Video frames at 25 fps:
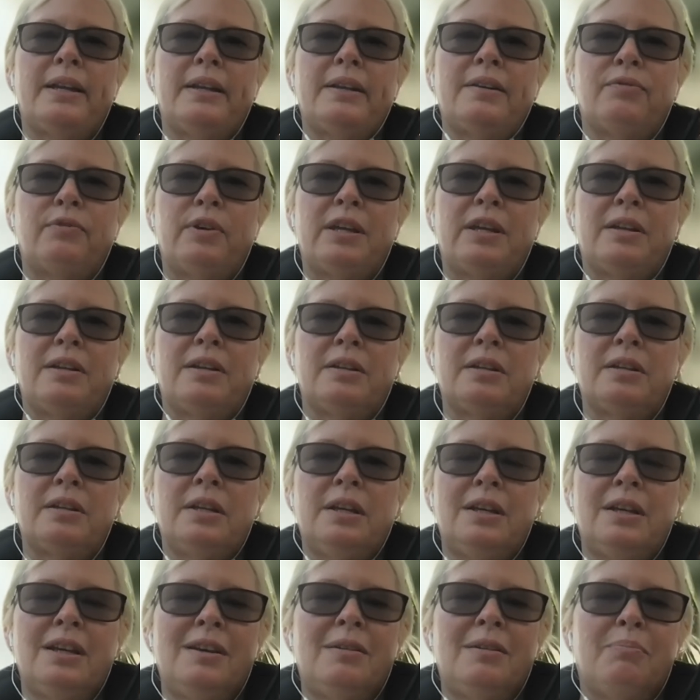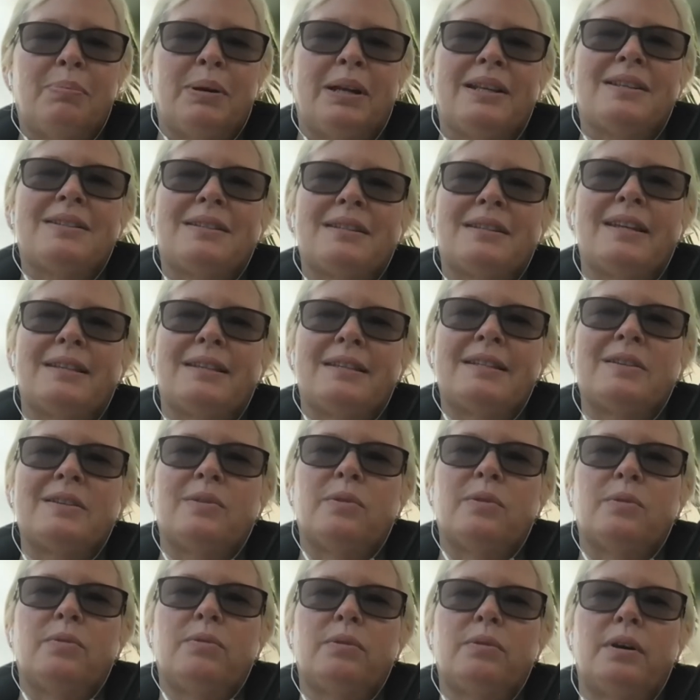And if we can, but it's
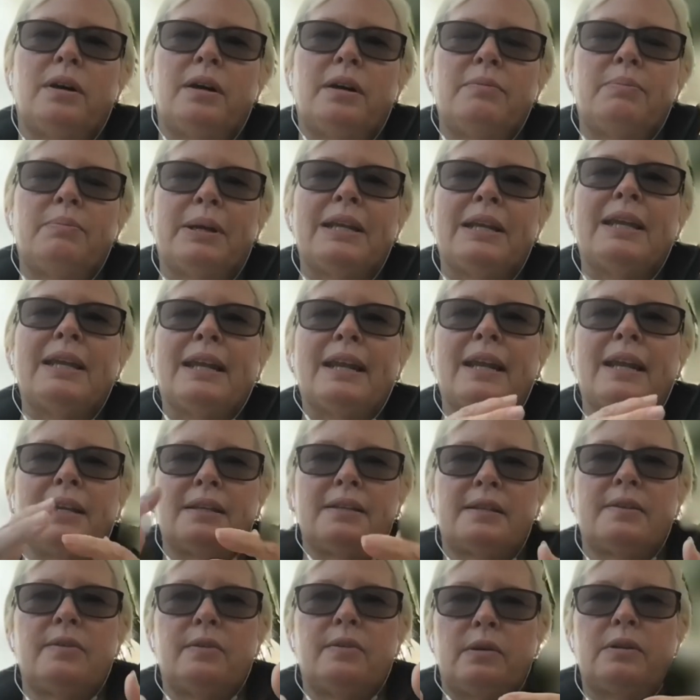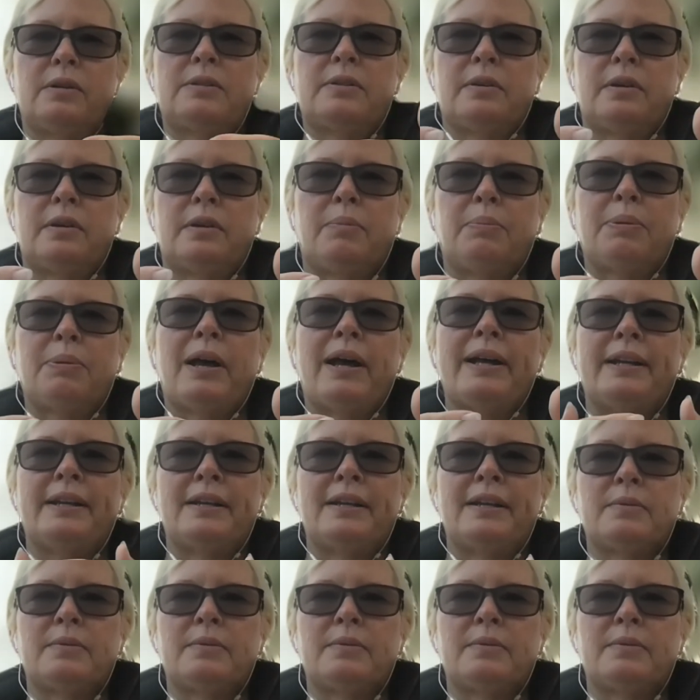still, but getting it to applied